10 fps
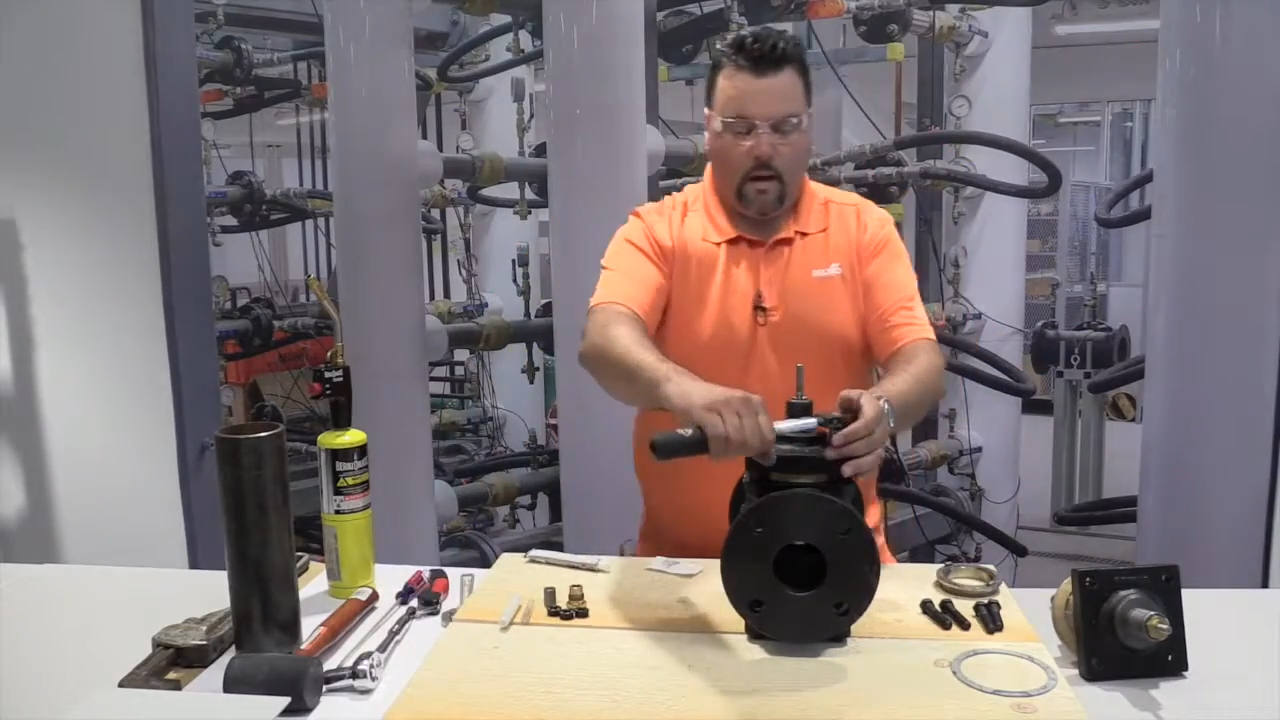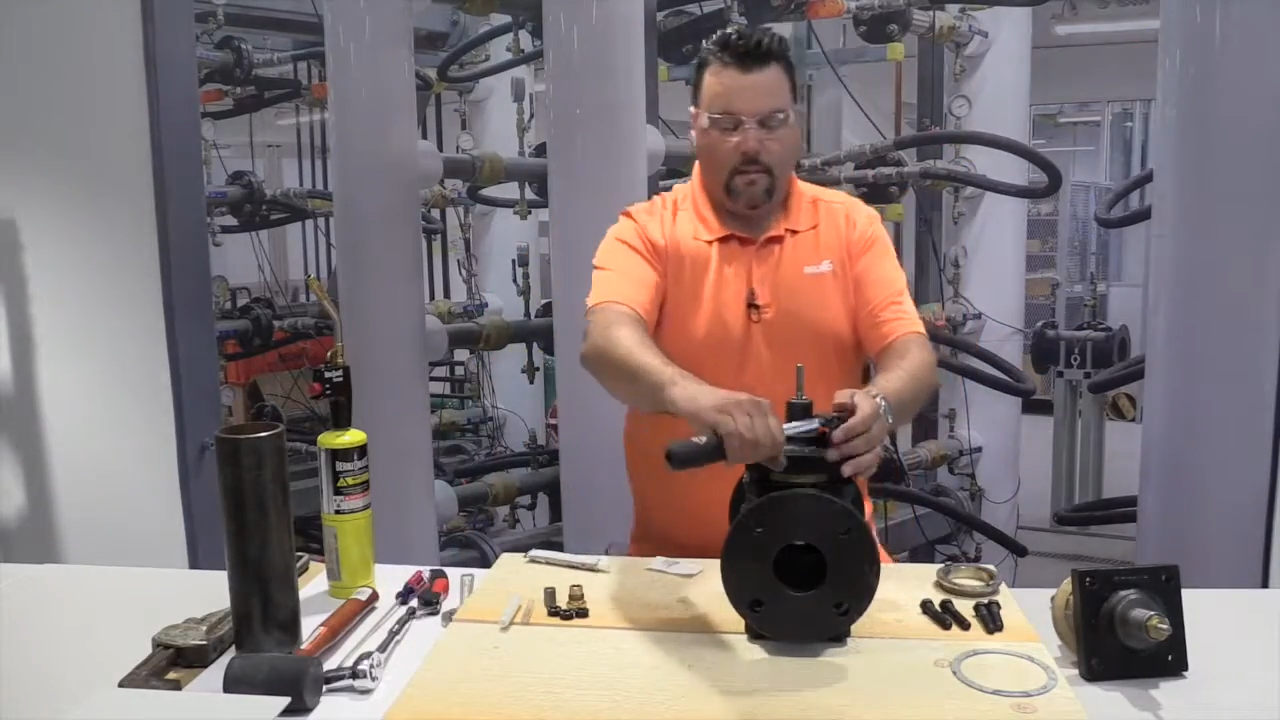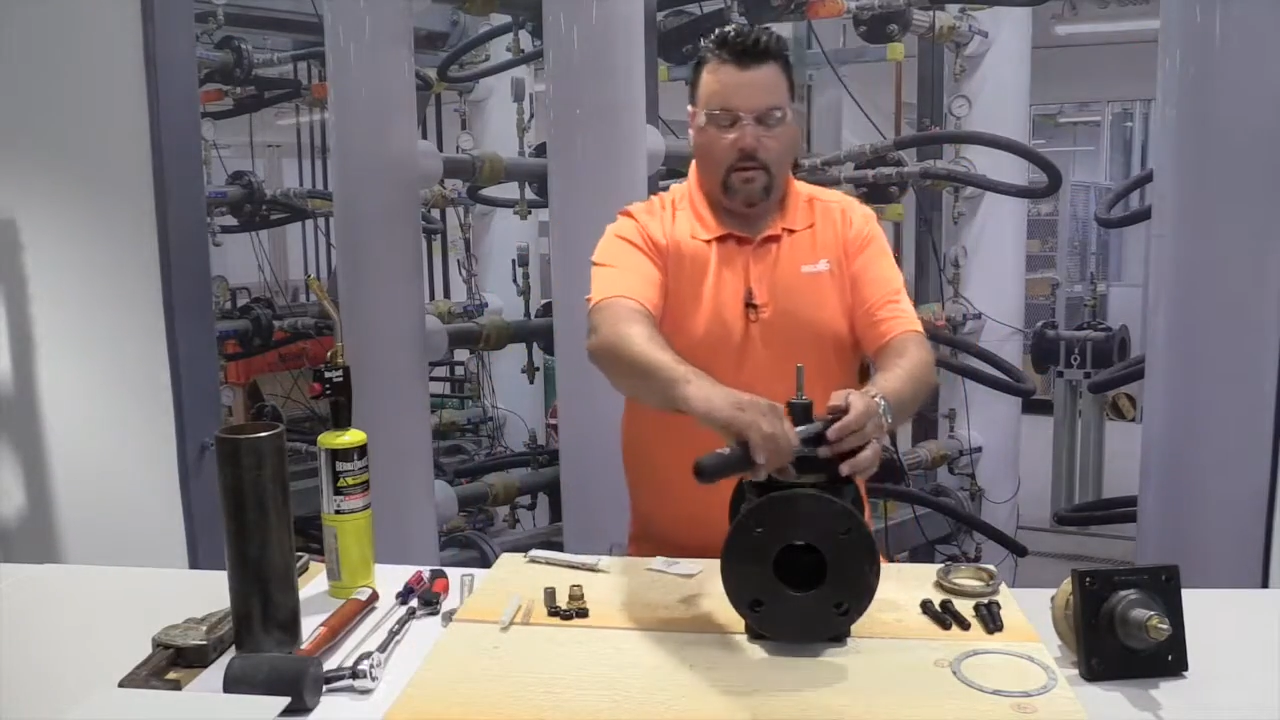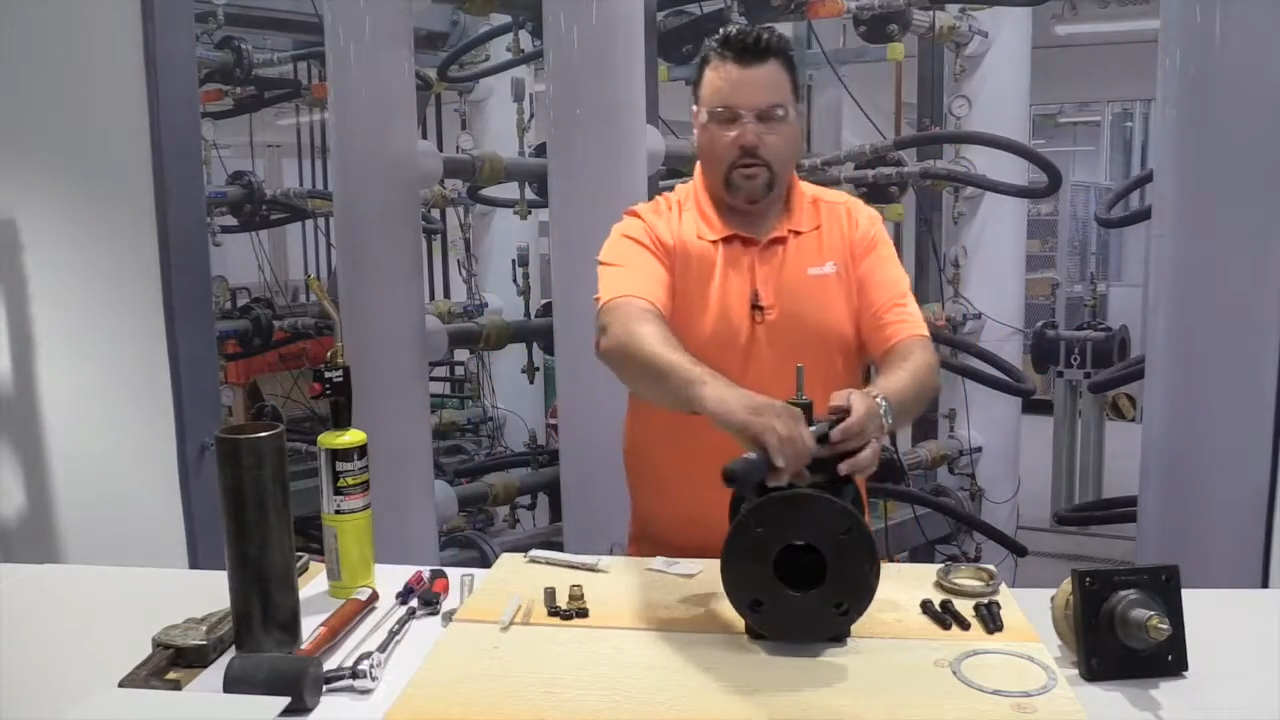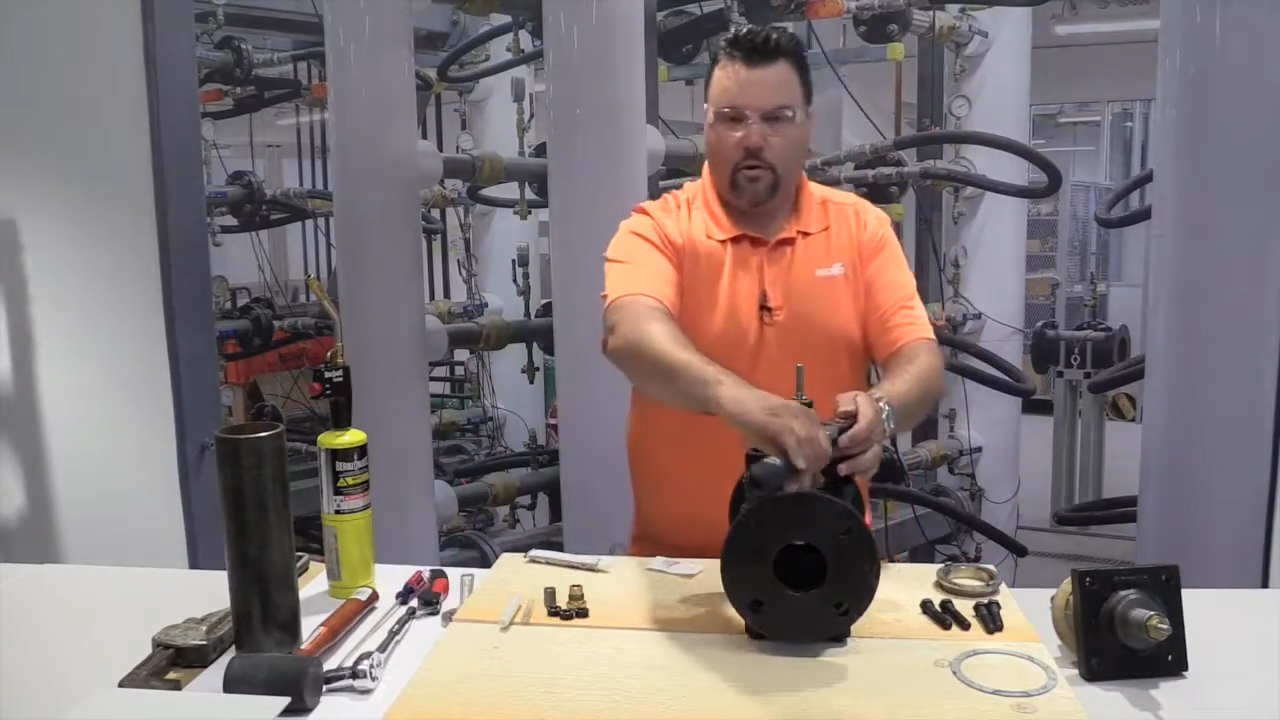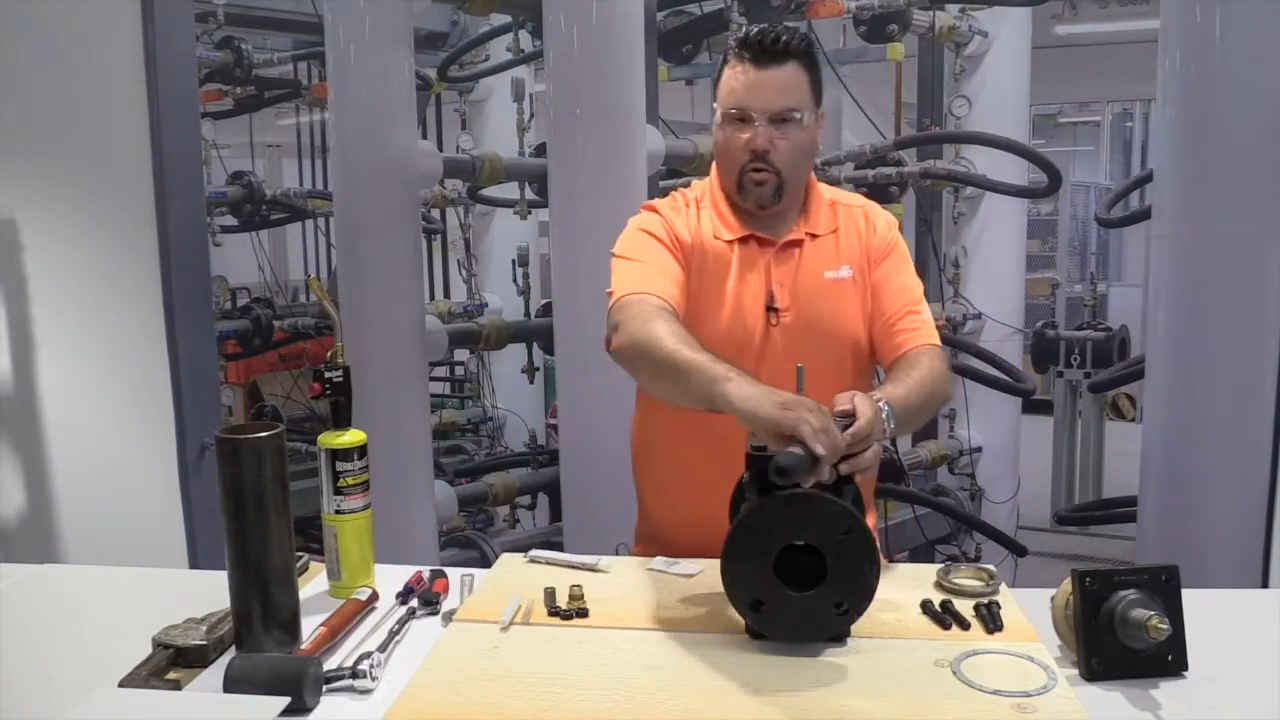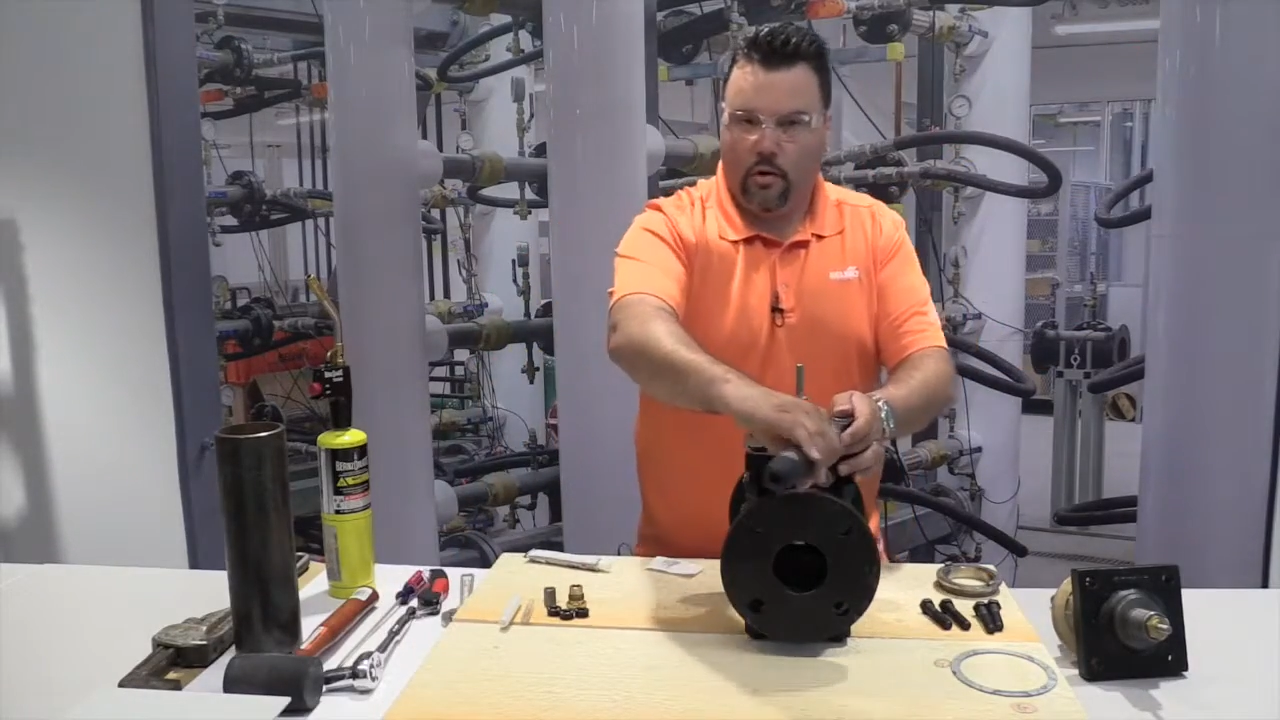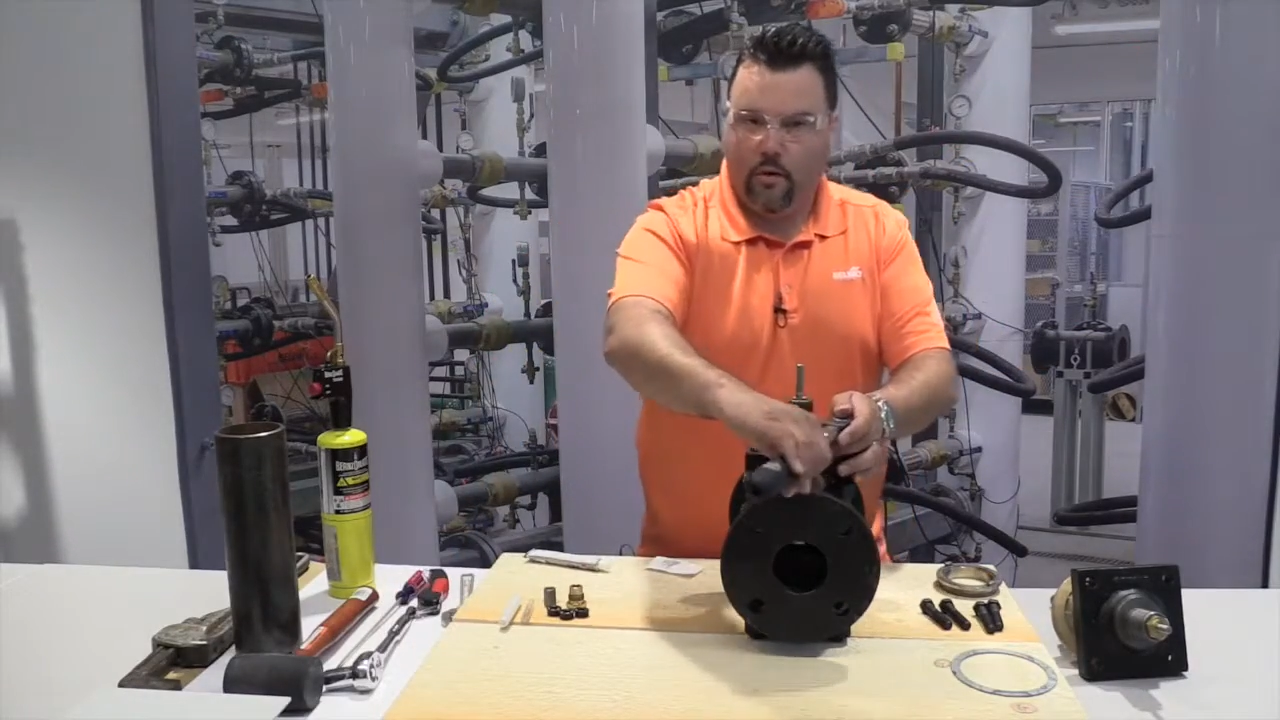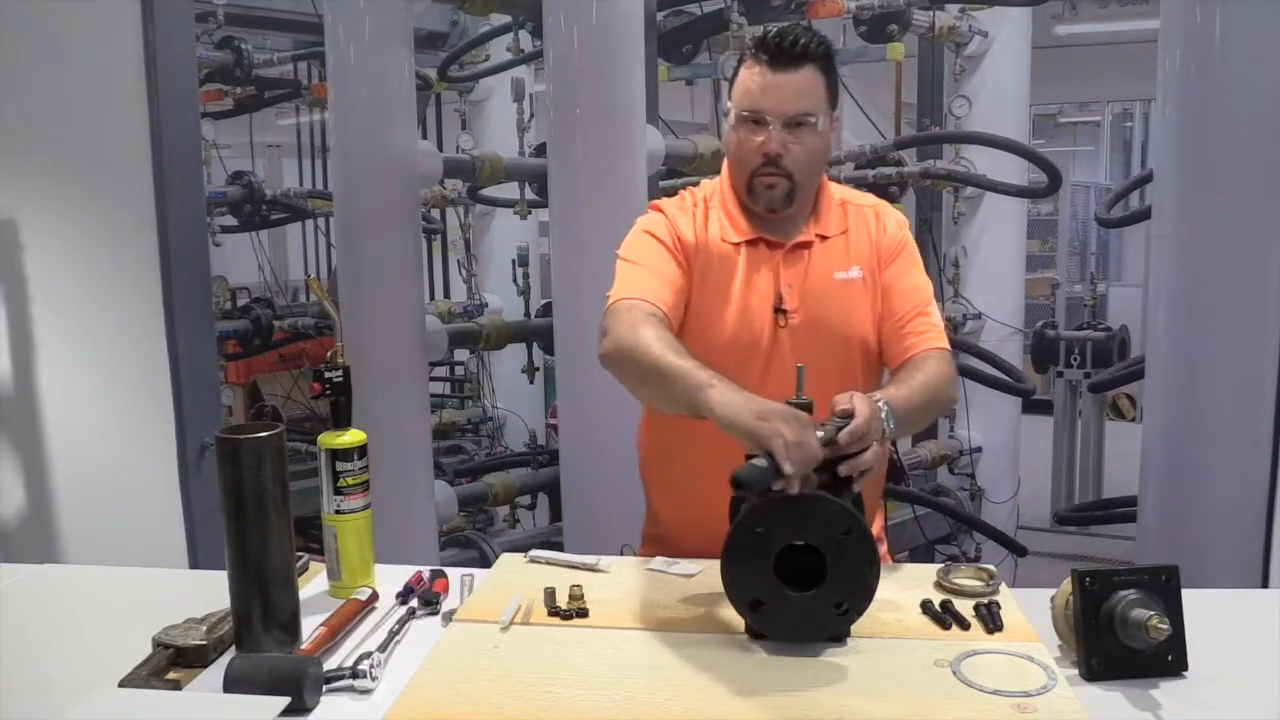And then torque